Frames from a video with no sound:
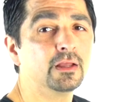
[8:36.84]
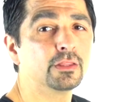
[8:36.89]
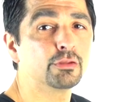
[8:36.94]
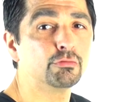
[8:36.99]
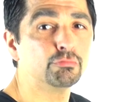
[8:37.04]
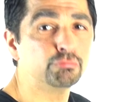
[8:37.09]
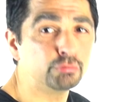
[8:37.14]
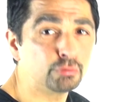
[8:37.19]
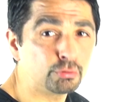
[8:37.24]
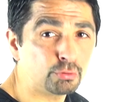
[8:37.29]
The
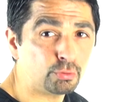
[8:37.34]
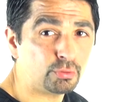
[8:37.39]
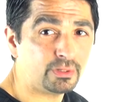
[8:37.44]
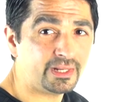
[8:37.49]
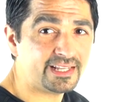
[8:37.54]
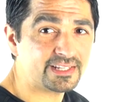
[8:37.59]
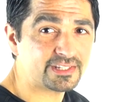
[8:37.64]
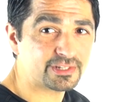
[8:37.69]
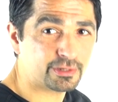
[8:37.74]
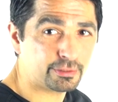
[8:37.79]
rule
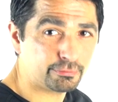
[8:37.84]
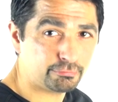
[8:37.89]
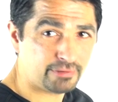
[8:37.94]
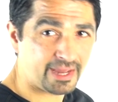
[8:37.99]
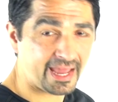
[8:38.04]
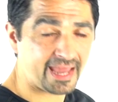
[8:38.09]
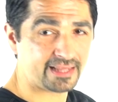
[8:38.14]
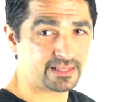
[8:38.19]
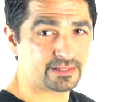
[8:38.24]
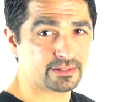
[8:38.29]
is
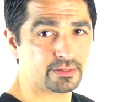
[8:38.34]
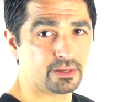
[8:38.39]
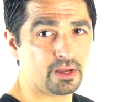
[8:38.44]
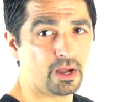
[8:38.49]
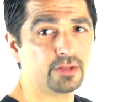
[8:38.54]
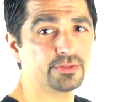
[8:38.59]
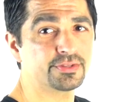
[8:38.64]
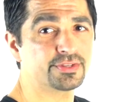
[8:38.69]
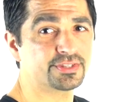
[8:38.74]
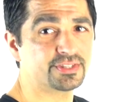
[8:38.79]
correct
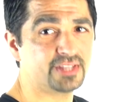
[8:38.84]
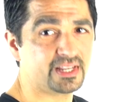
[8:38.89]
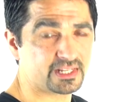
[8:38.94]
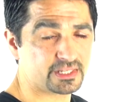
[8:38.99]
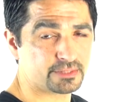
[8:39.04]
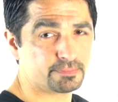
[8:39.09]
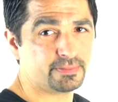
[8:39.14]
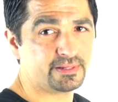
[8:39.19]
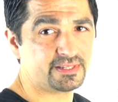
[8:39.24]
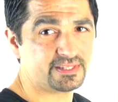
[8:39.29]
on
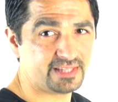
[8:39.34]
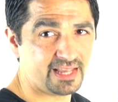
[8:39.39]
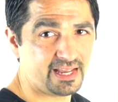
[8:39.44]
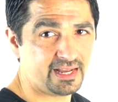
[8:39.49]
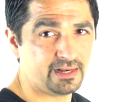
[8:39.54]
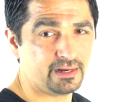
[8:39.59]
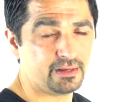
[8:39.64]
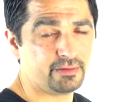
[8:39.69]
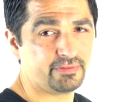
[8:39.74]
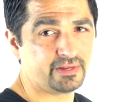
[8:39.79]

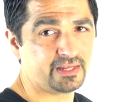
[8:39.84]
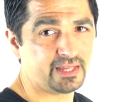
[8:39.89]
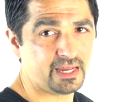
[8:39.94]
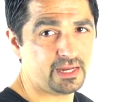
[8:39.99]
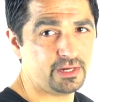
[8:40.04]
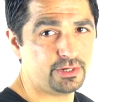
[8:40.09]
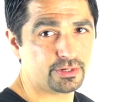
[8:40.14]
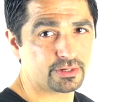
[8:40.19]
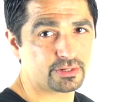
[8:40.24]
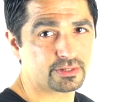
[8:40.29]
6% of
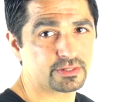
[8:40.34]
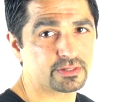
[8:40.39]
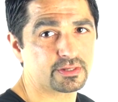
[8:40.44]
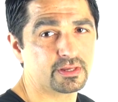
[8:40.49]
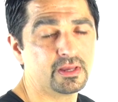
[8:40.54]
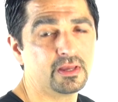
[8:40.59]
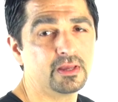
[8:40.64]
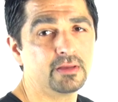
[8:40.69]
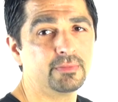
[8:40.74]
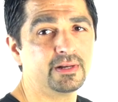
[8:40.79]
occasions,
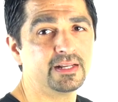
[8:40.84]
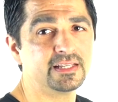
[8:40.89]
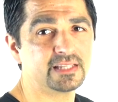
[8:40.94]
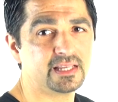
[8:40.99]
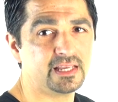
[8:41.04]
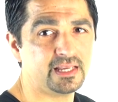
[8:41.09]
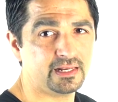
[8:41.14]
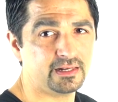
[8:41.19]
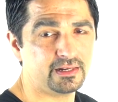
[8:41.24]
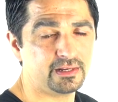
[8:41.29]
but it's
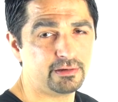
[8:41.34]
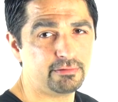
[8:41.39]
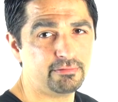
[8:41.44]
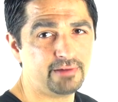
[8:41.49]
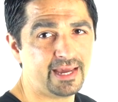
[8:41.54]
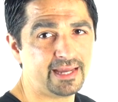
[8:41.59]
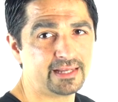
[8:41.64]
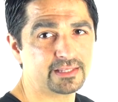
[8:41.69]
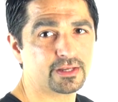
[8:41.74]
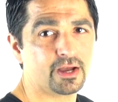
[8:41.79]

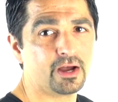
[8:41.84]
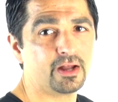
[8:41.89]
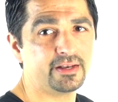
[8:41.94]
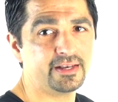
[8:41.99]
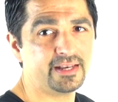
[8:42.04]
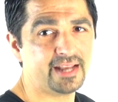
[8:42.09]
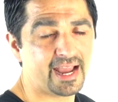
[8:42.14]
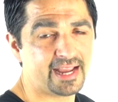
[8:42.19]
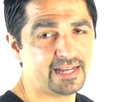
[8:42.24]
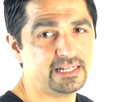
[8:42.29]
incorrect
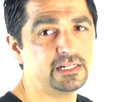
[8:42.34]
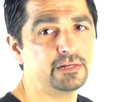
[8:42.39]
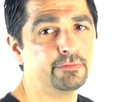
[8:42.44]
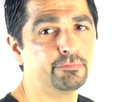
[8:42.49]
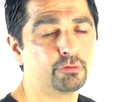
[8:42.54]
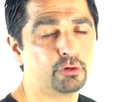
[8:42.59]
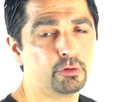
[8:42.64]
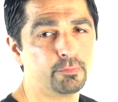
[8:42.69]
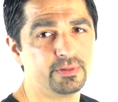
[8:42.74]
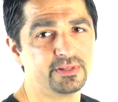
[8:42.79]
on
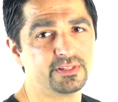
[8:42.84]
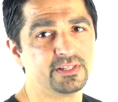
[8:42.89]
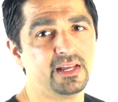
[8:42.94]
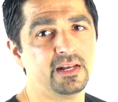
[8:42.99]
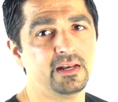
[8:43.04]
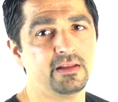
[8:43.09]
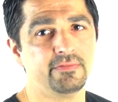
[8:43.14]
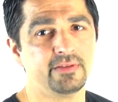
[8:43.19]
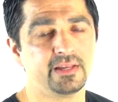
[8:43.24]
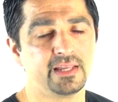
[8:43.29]

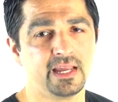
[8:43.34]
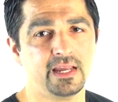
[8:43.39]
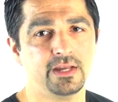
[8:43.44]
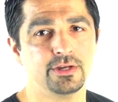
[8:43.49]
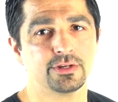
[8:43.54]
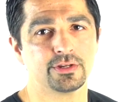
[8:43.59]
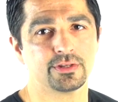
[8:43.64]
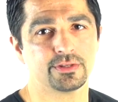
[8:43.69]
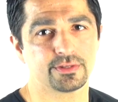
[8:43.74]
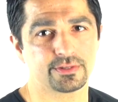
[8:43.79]
94% of
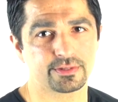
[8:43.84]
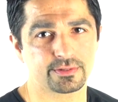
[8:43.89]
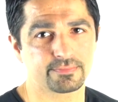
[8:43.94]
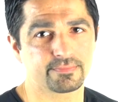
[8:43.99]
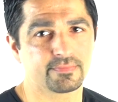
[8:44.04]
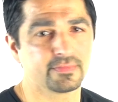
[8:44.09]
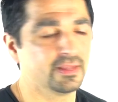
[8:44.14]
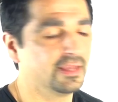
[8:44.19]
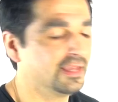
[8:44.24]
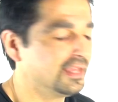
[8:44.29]
occasions.
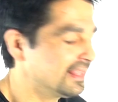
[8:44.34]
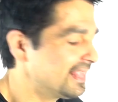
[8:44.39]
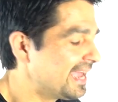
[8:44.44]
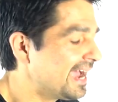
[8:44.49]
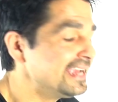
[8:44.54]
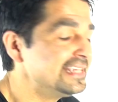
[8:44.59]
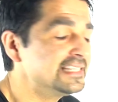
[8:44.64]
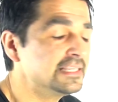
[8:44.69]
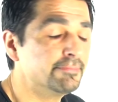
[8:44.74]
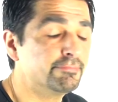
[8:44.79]

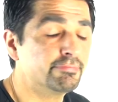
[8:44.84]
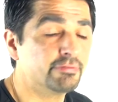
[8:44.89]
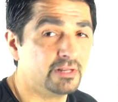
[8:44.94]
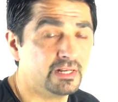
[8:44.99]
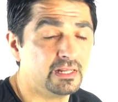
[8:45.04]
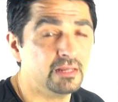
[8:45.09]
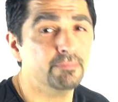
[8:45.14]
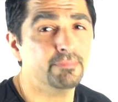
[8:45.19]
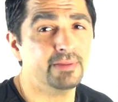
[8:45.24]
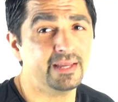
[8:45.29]
That is a
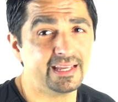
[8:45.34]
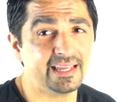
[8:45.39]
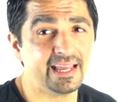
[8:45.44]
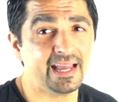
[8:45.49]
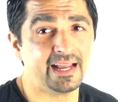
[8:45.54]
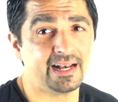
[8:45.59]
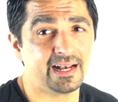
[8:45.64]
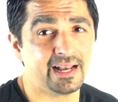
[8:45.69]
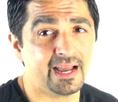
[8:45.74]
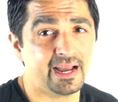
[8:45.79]
pretty big
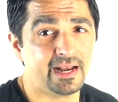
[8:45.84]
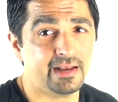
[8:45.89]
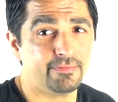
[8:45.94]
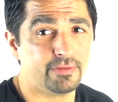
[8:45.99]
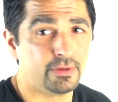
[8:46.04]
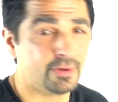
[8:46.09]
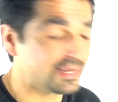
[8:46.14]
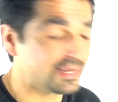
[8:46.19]
headline, if you